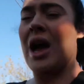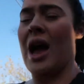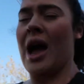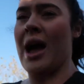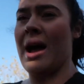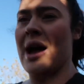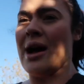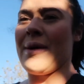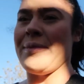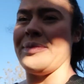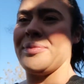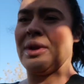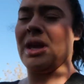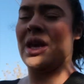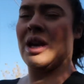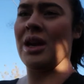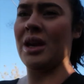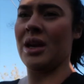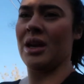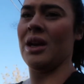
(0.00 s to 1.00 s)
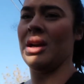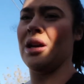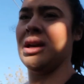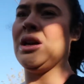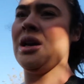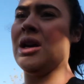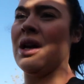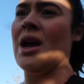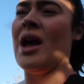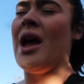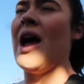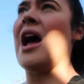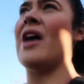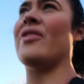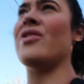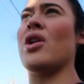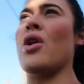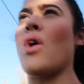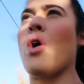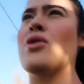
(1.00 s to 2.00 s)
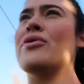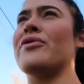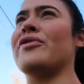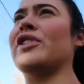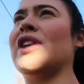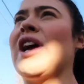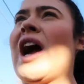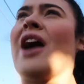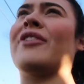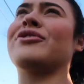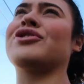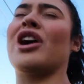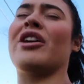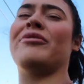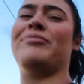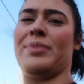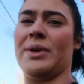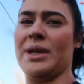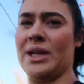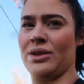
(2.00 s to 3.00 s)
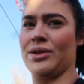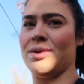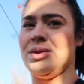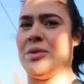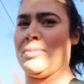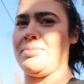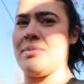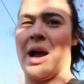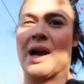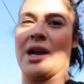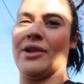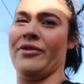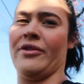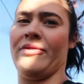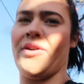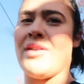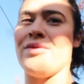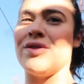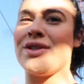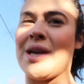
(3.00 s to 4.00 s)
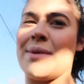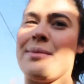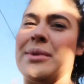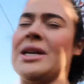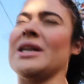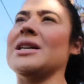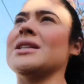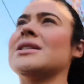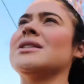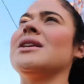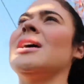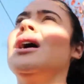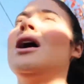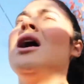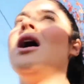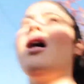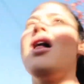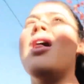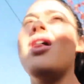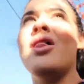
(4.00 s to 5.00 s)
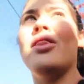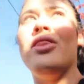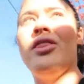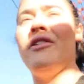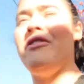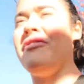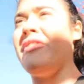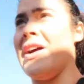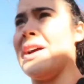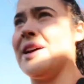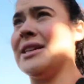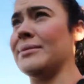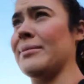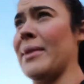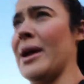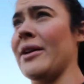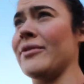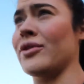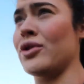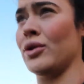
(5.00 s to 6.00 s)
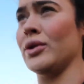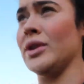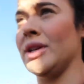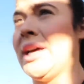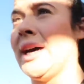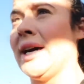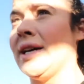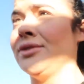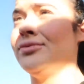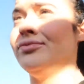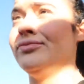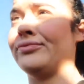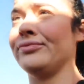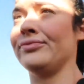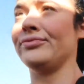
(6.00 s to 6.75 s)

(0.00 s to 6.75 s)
Um, and then hopefully after I've been in the supermarket for five or ten minutes, the fares may have gone down.